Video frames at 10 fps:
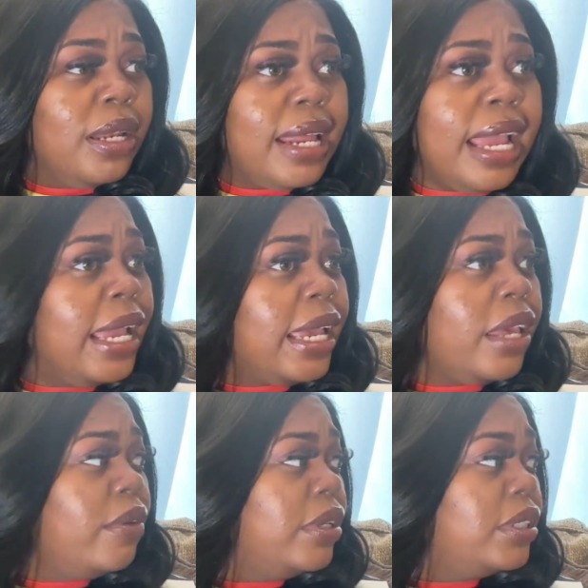They ain't
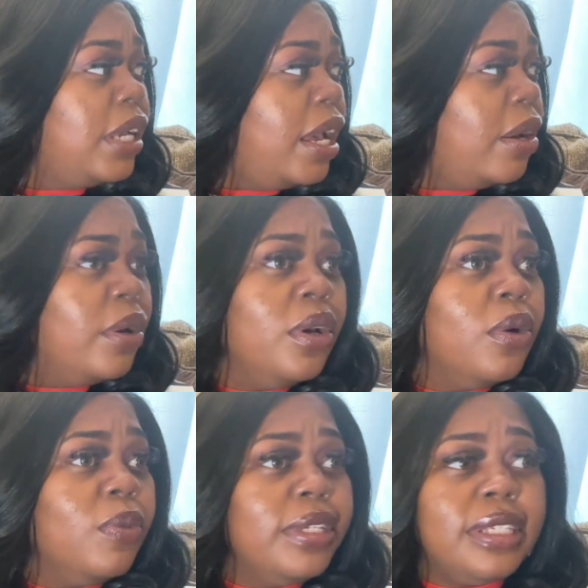killed us yet.
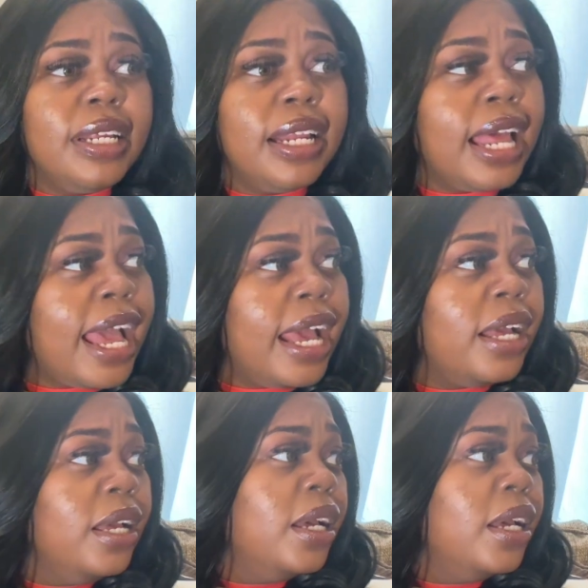We still alive.